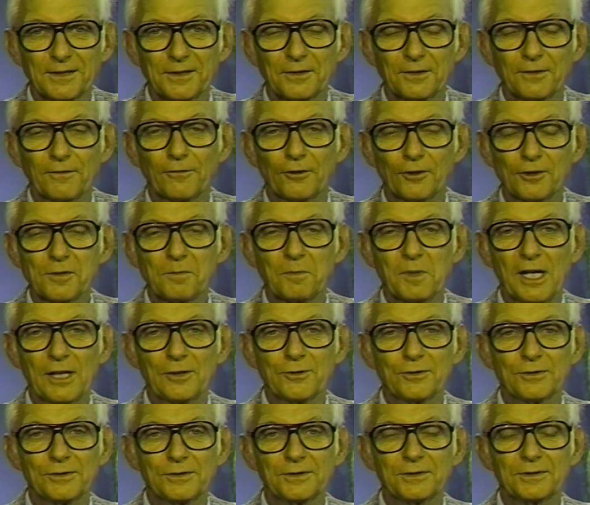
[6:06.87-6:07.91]
The first
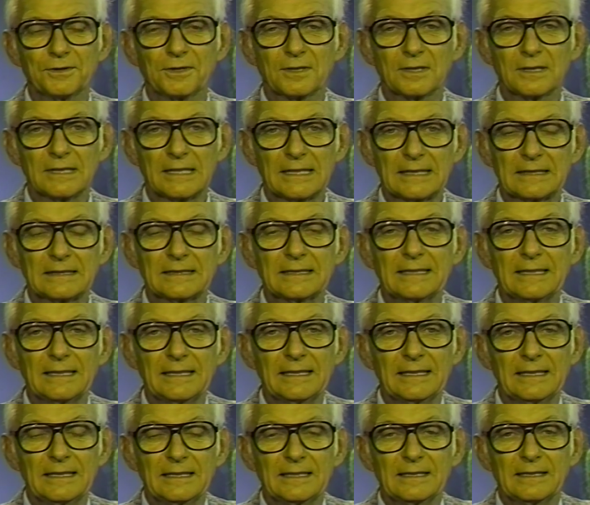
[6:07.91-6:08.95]
module you select
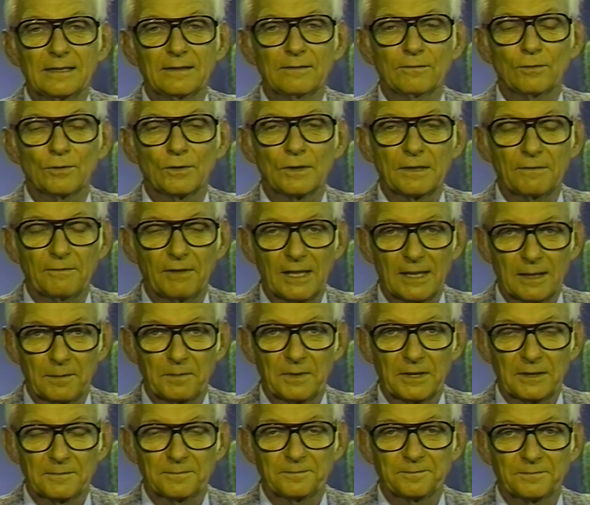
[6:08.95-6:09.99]
for
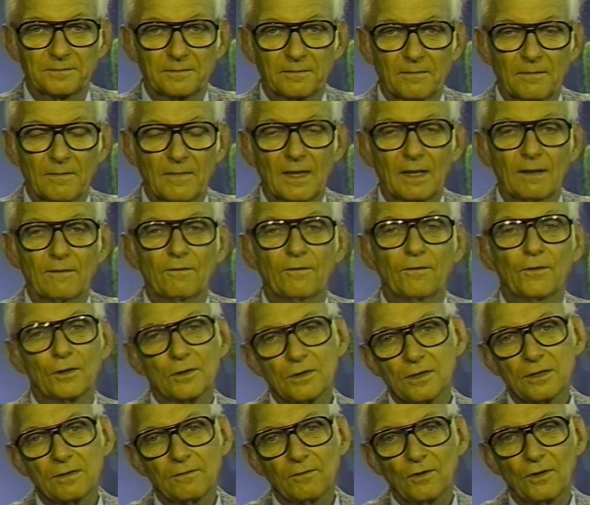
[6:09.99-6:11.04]
development.
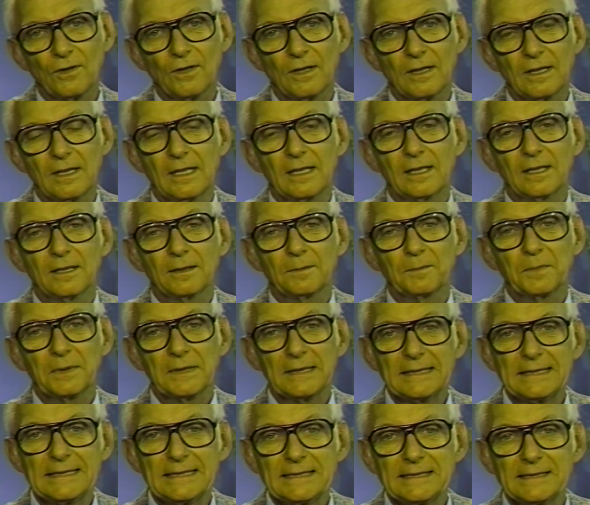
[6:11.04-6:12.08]
First of all,
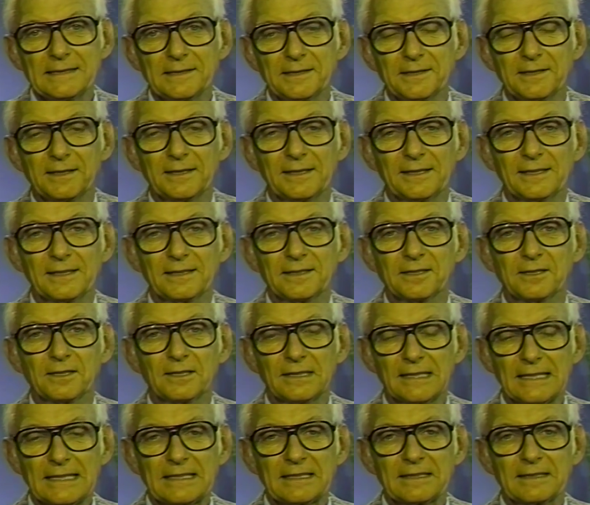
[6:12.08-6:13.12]
please
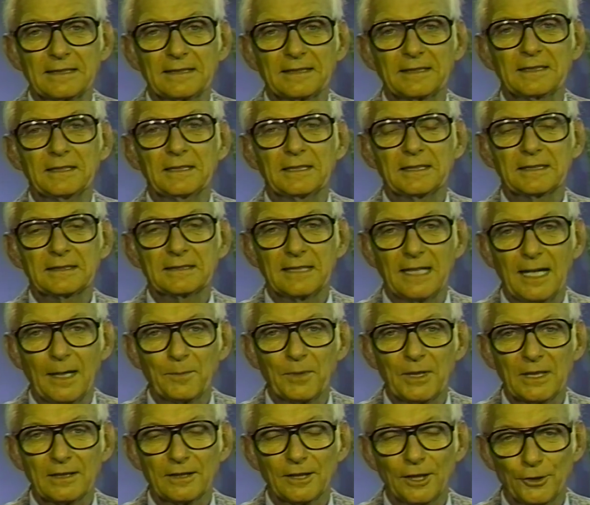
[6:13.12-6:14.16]
select a
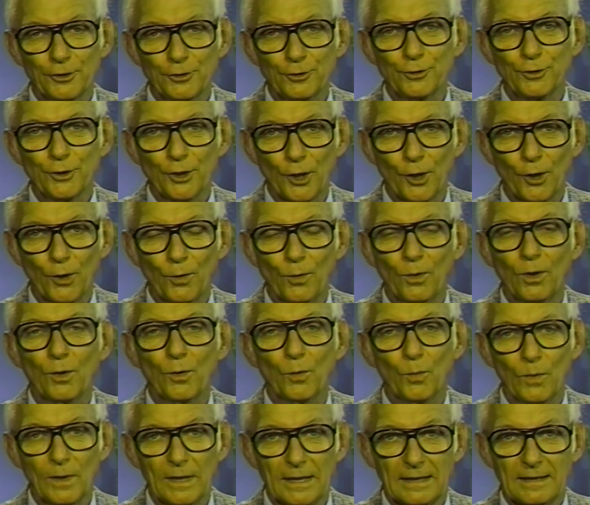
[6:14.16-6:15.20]
topic that you know
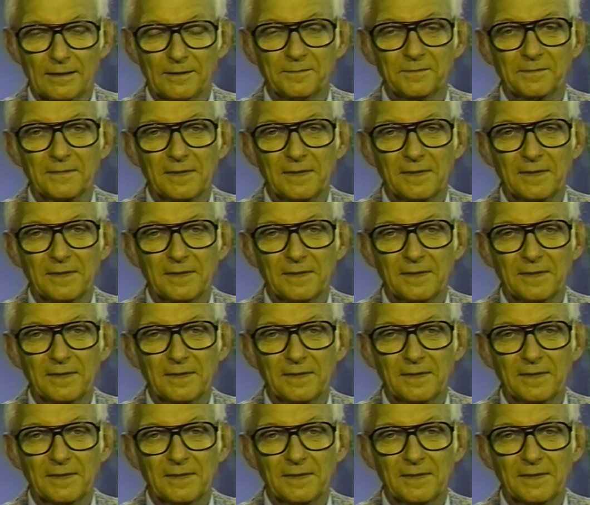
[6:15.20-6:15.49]
well.